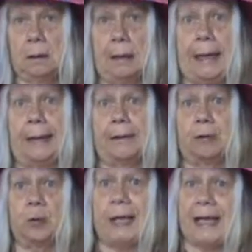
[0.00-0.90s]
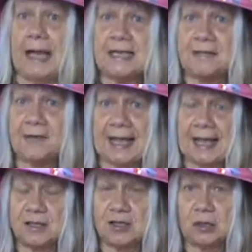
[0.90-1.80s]
like three kinds of
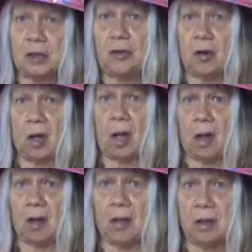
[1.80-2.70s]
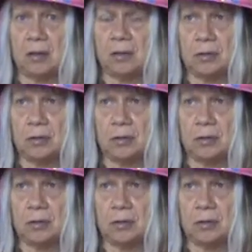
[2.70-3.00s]
cancer, and they're all,